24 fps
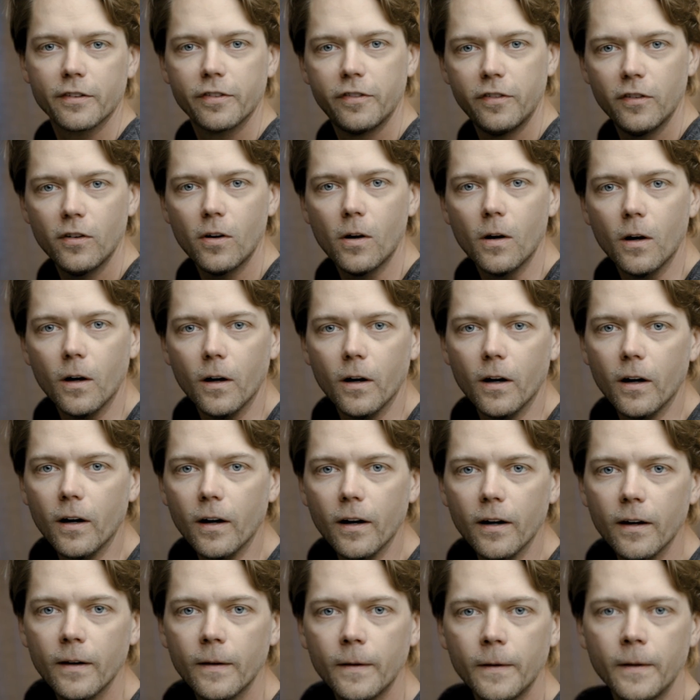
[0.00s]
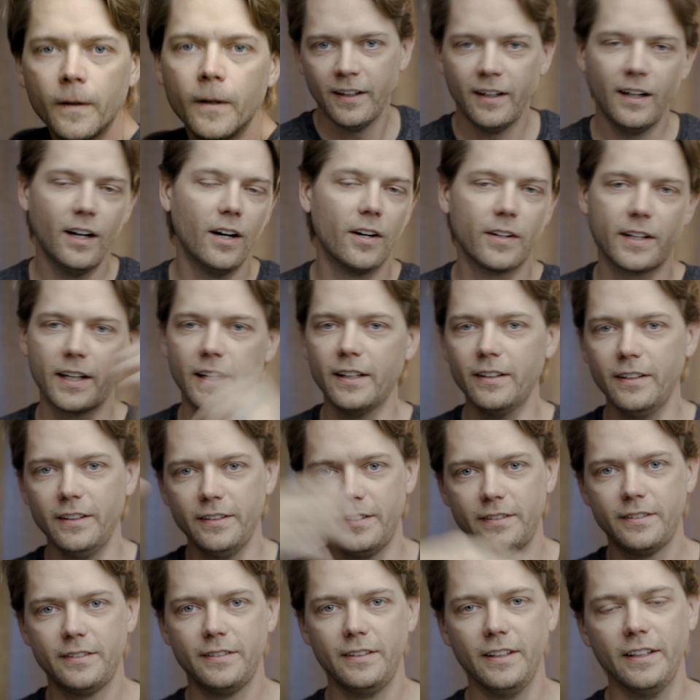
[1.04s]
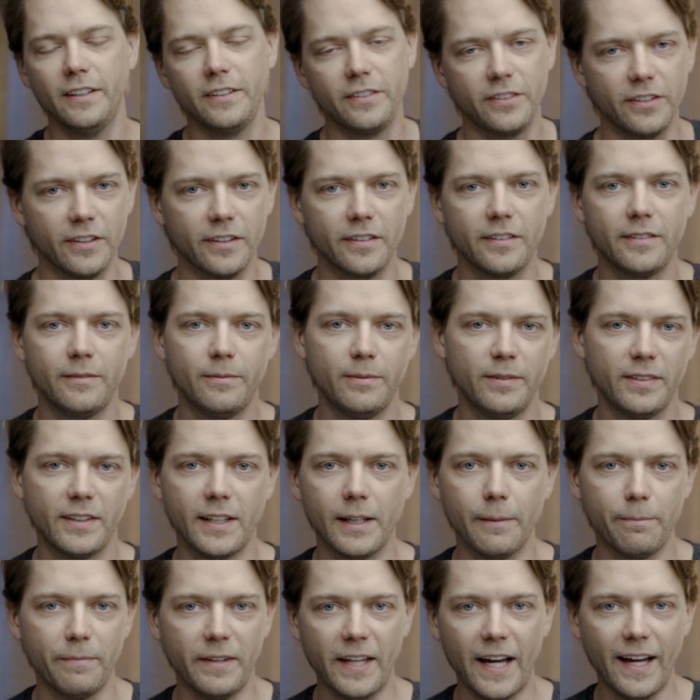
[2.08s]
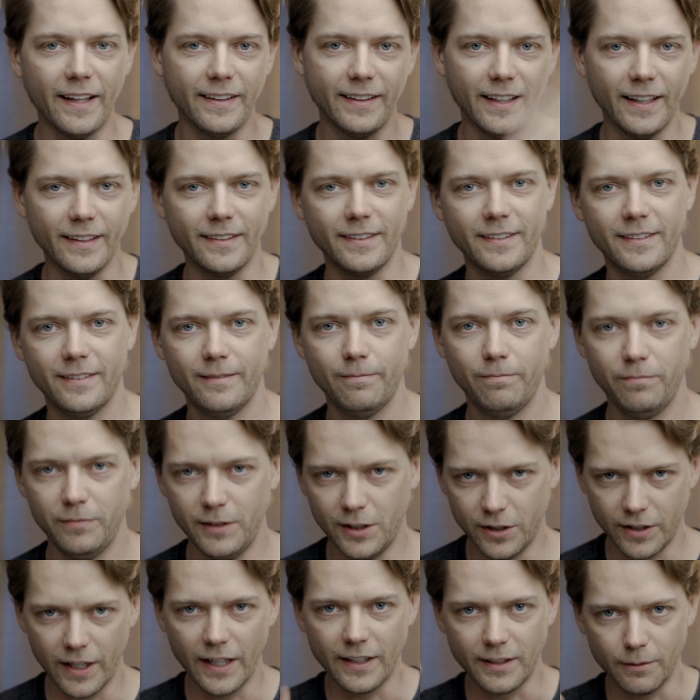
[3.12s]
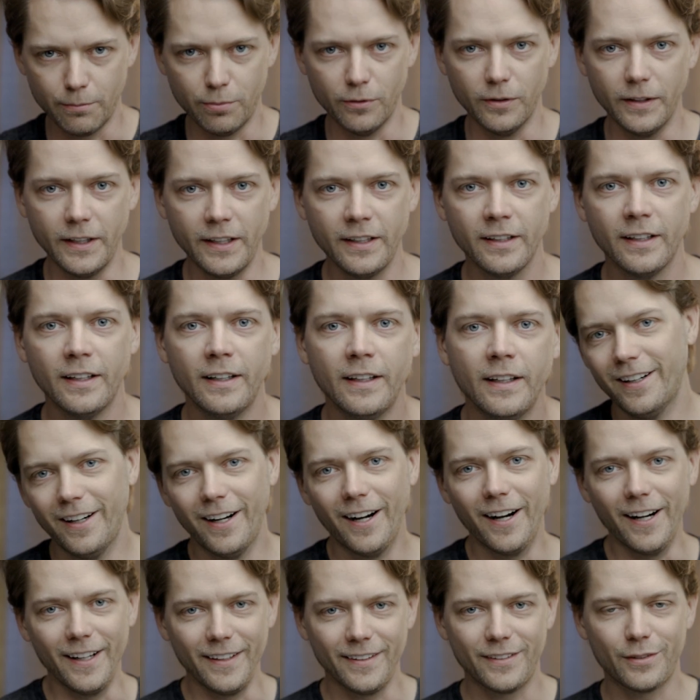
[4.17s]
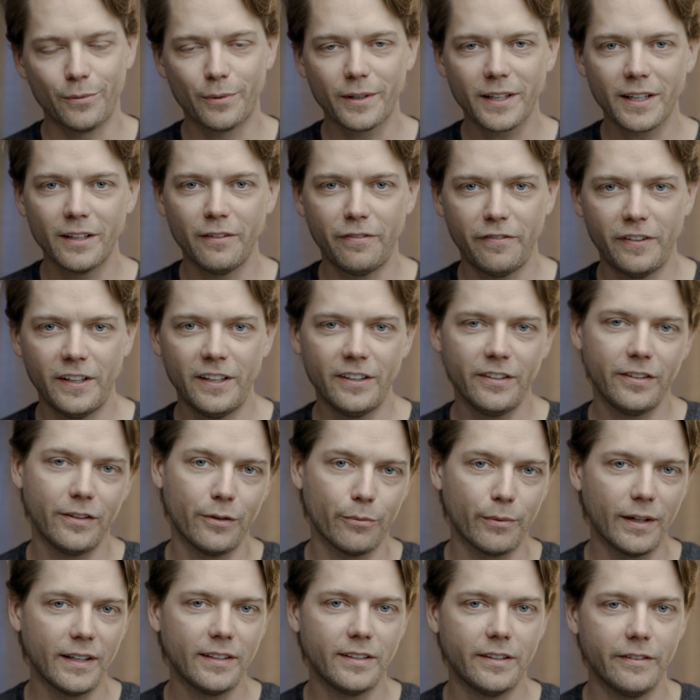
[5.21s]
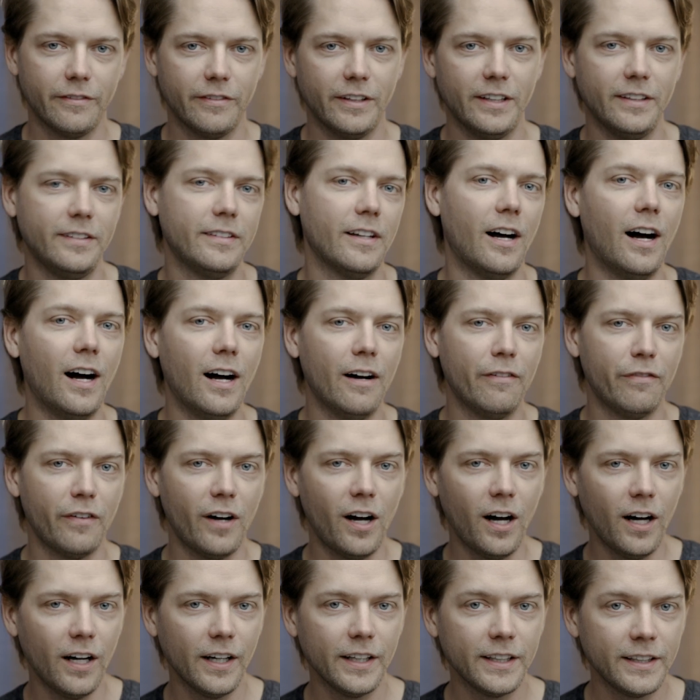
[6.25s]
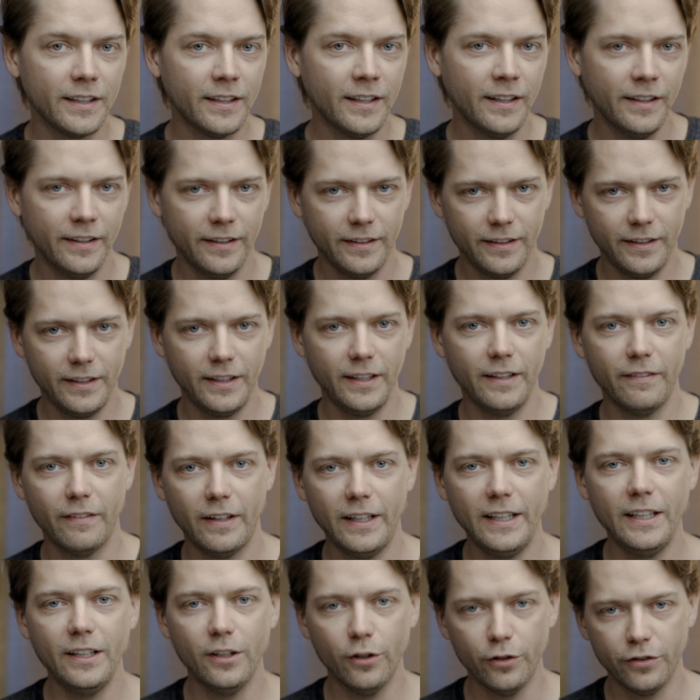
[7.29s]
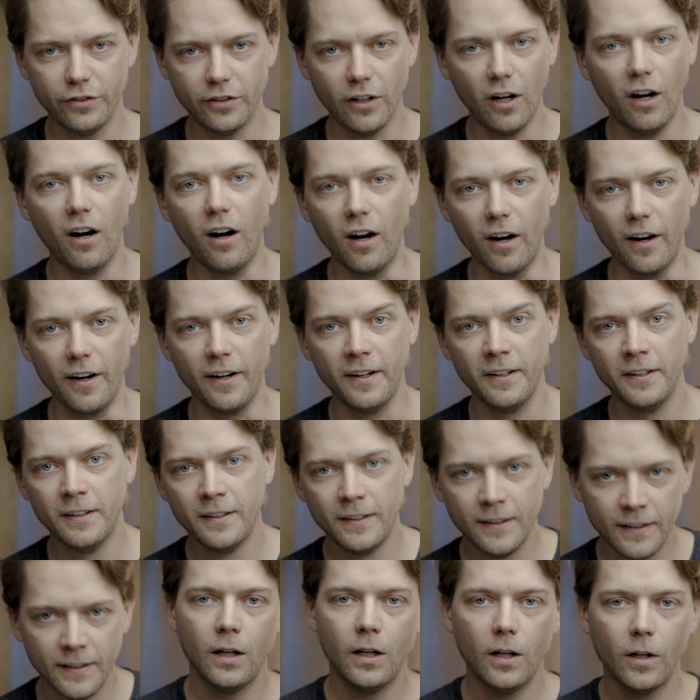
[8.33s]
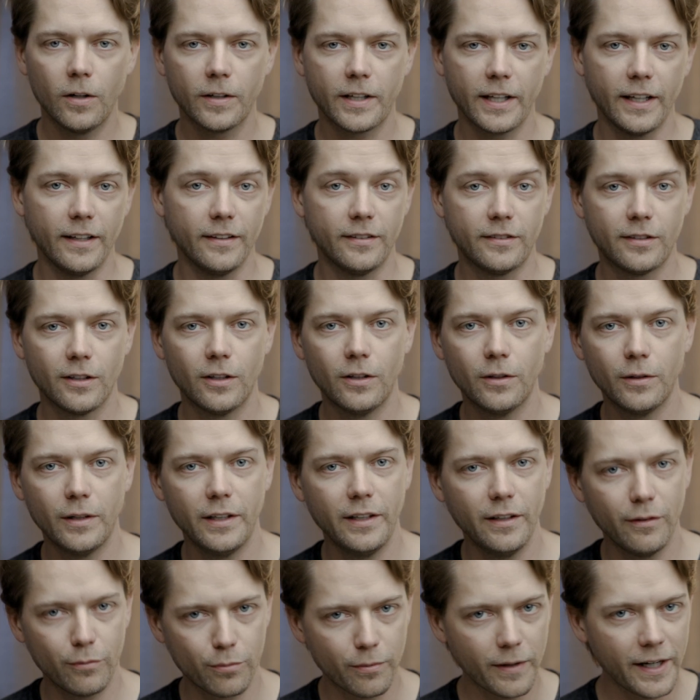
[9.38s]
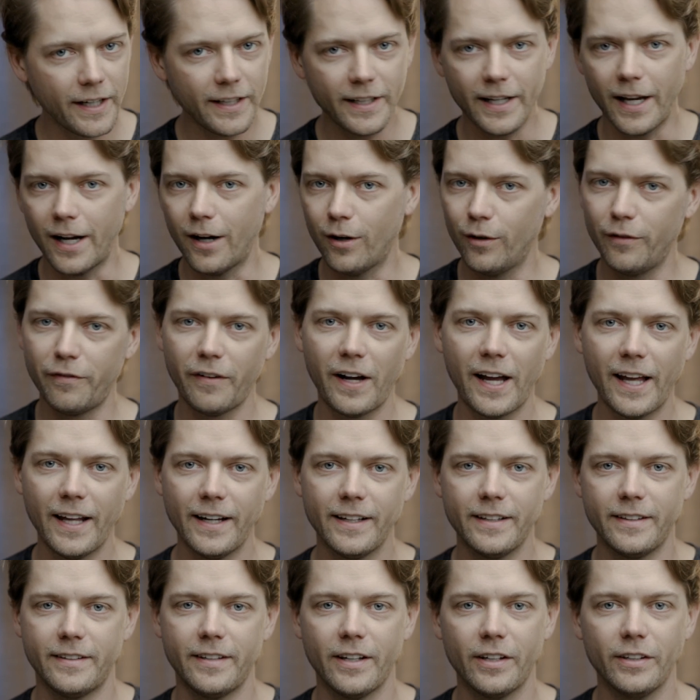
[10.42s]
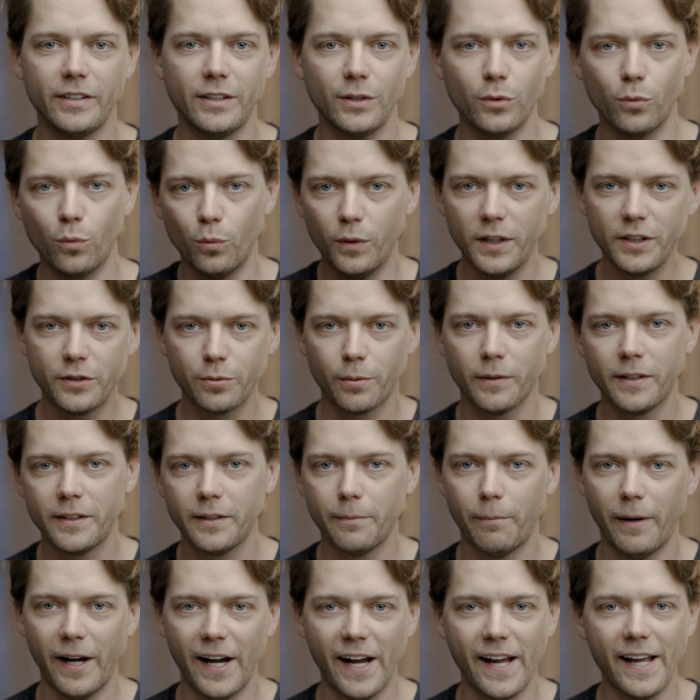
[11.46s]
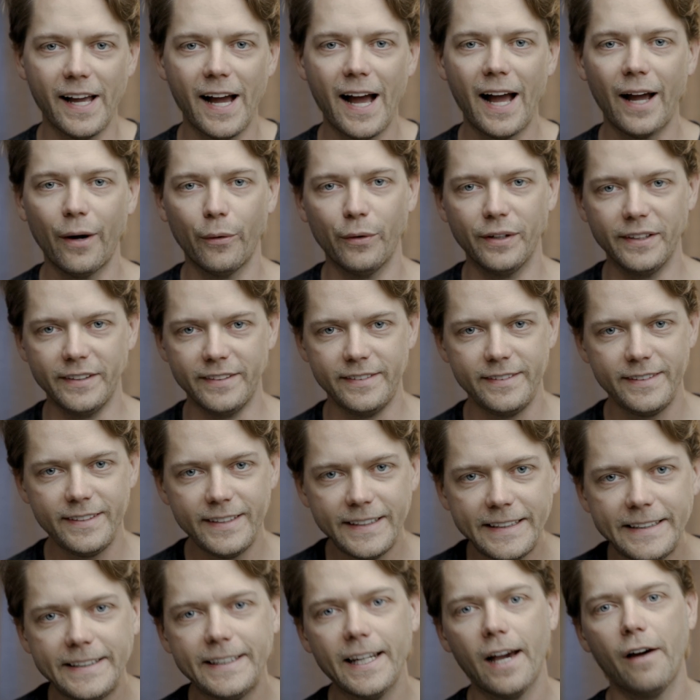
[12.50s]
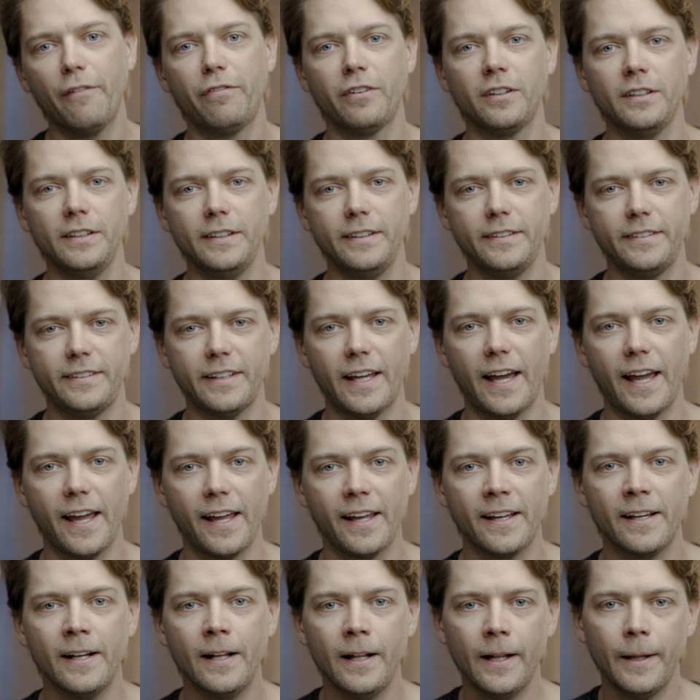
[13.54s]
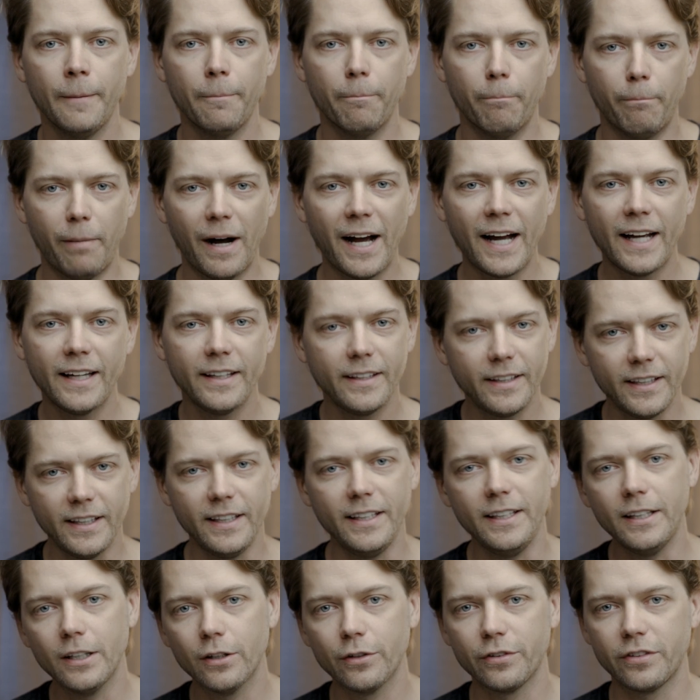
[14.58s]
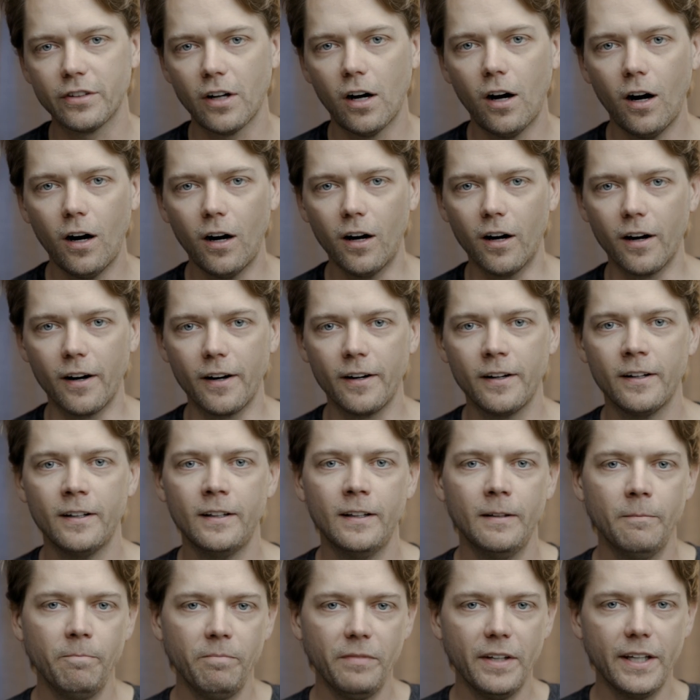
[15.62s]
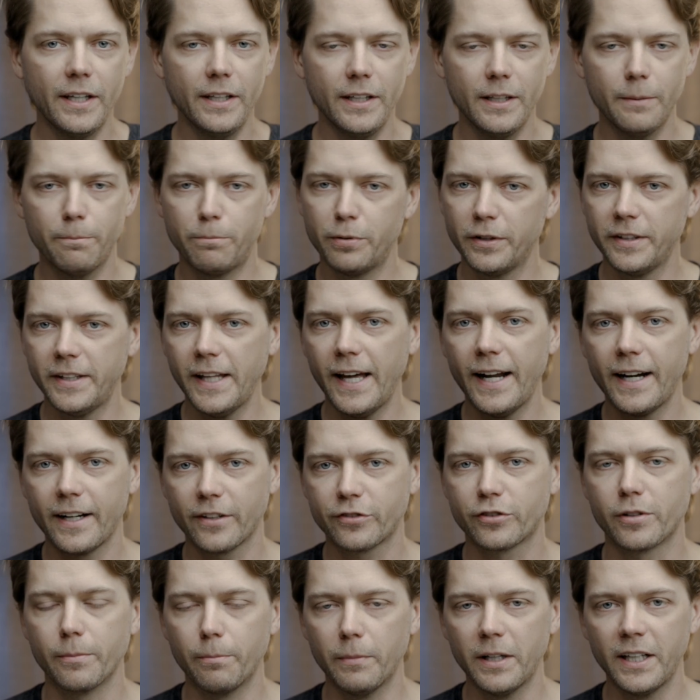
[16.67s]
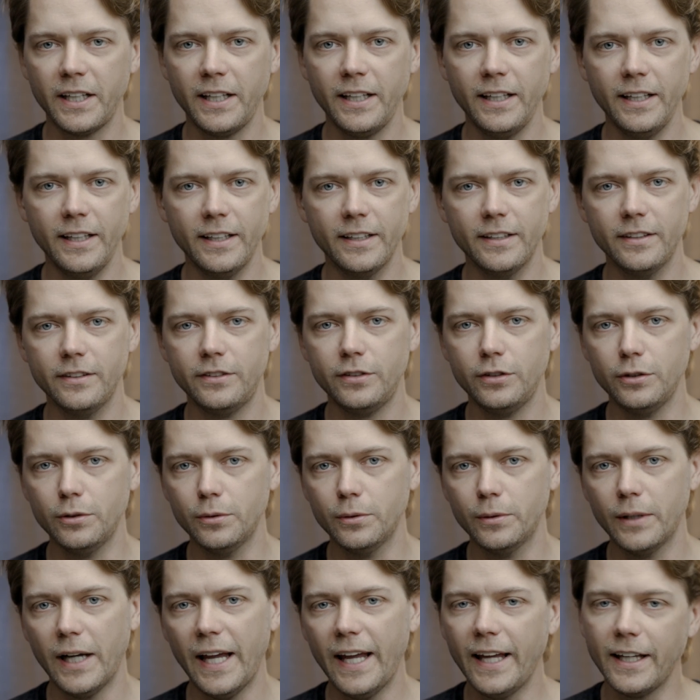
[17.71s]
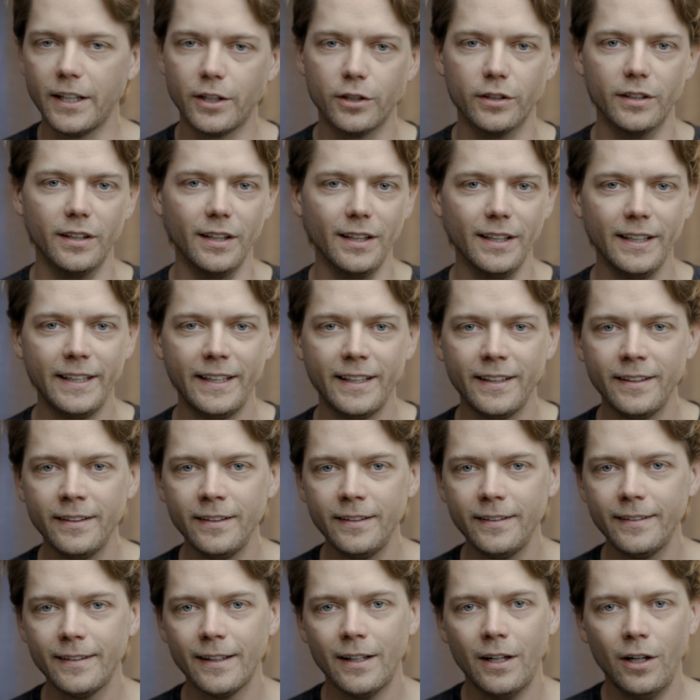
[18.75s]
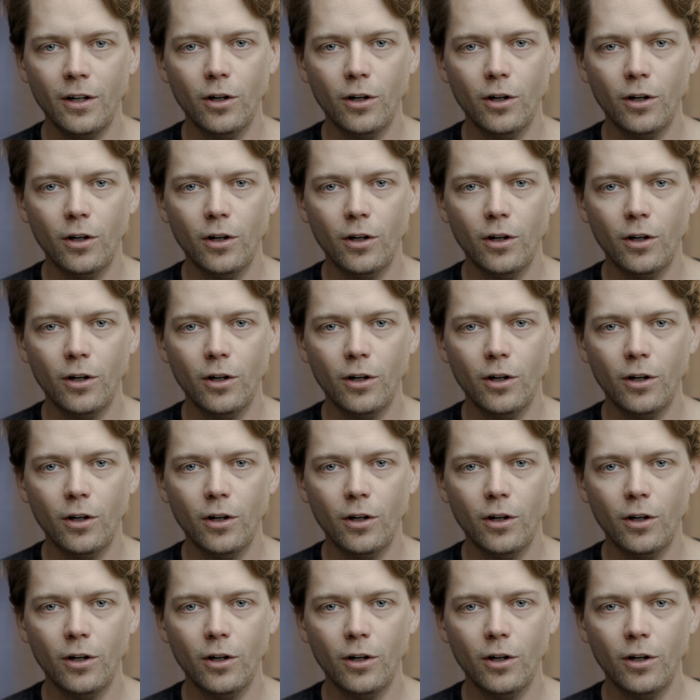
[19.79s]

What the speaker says: IV. Okay, let's just skip that. That's, you got the point. All right, so we're gonna finish the rest of this off on the EOS R. Okay, so right now, if I had to tell you which one to buy, I would definitely say buy the EOS R and then put that extra money into a good lens